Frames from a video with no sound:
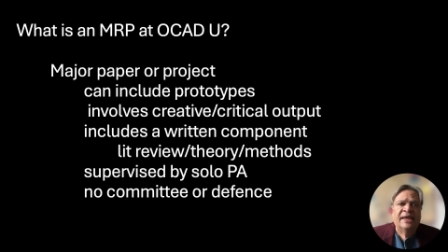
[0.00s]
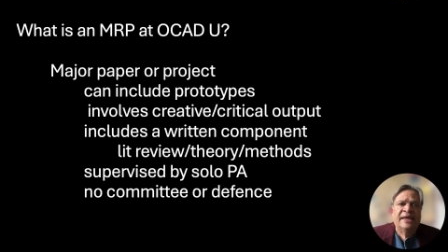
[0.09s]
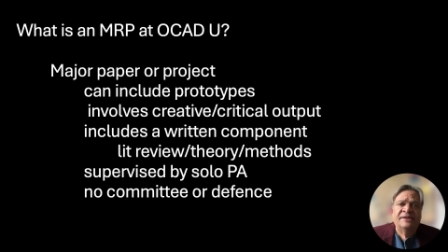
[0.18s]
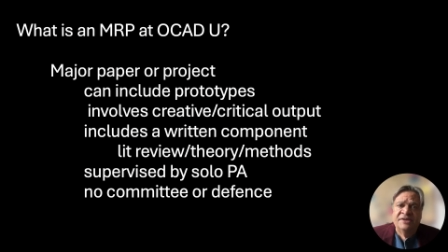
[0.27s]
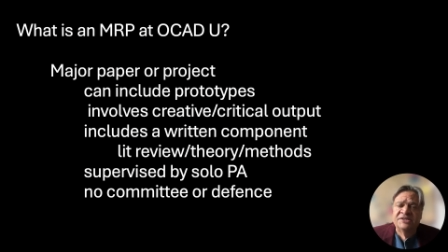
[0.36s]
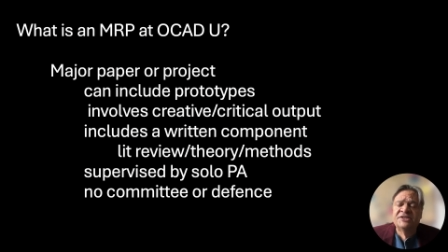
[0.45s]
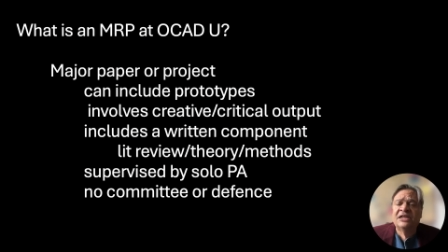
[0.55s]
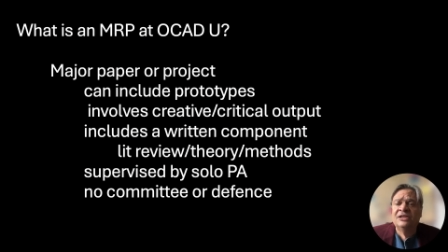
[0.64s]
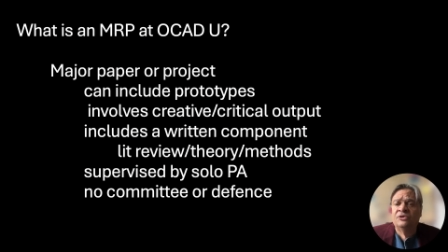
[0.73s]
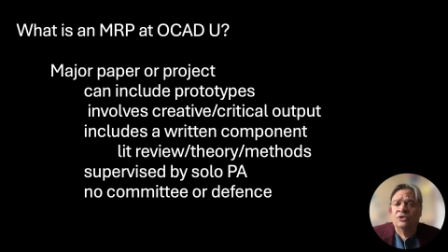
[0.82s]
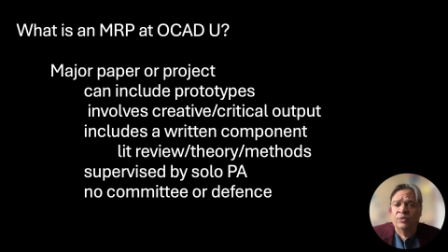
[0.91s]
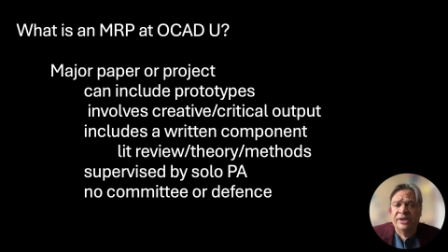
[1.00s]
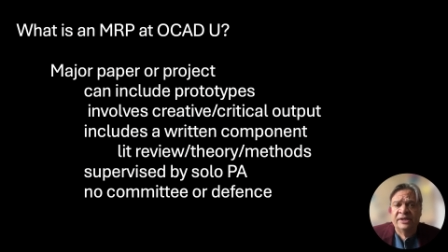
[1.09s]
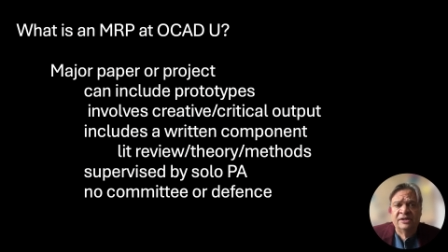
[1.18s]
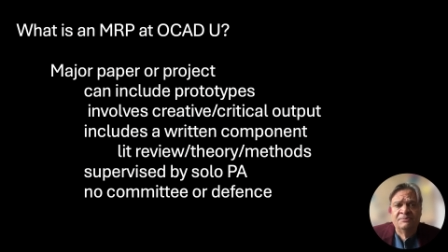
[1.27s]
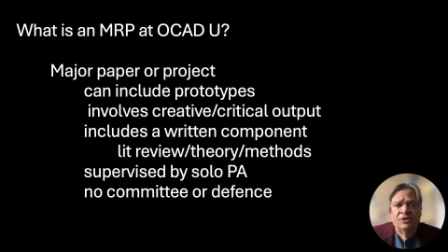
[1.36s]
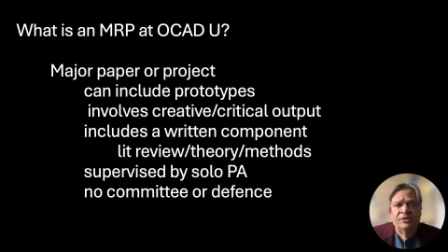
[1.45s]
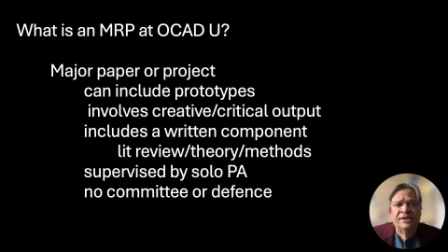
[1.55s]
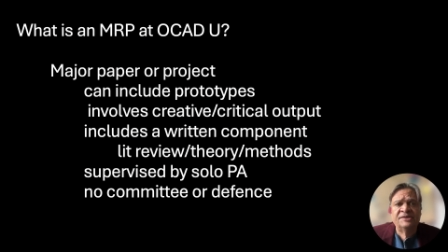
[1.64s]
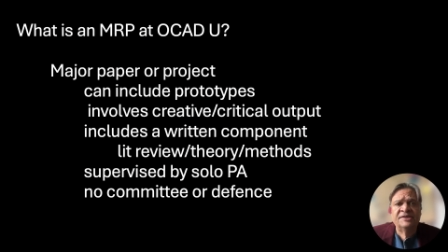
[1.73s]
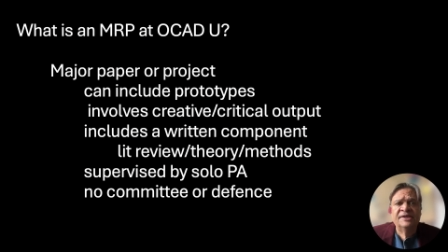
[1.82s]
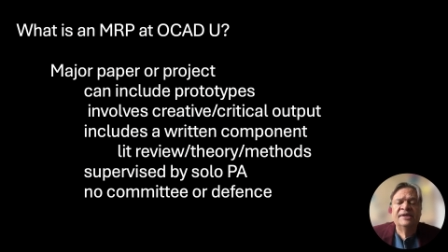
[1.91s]
It does include a written
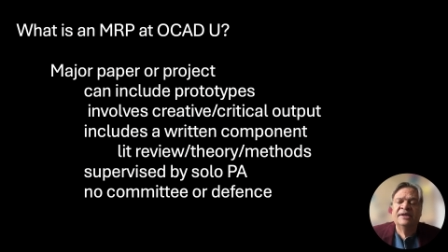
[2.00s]
component.